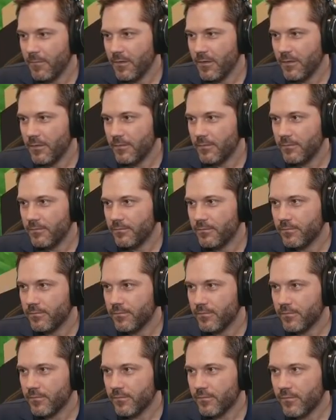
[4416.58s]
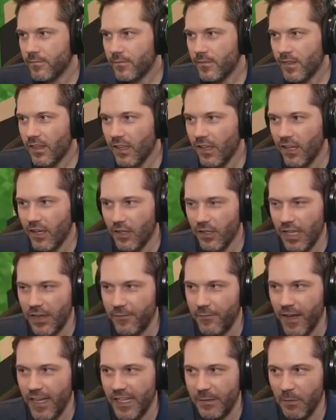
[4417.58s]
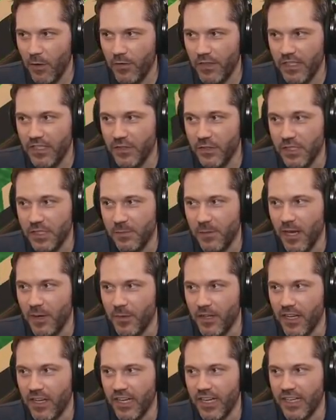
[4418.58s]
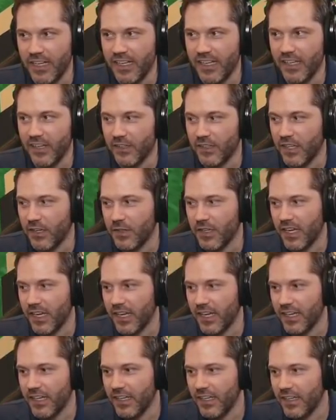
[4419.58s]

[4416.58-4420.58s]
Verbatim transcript: Oh my god. Oh, they finally moved into a spot where they're getting killed. Okay.